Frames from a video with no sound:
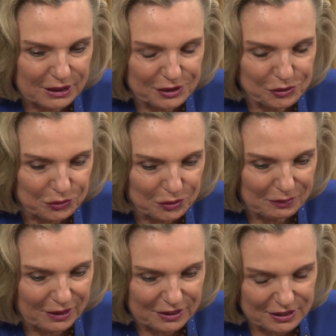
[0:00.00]
But let's
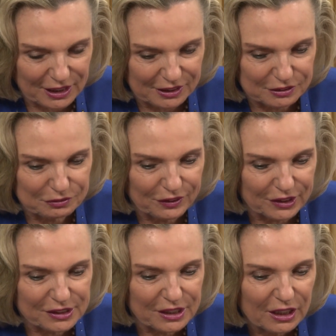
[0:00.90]
talk about the Senate
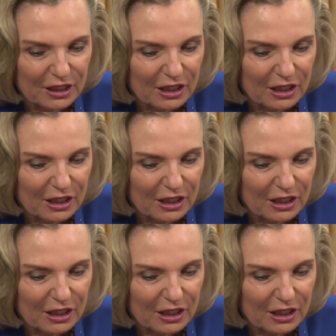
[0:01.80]
first.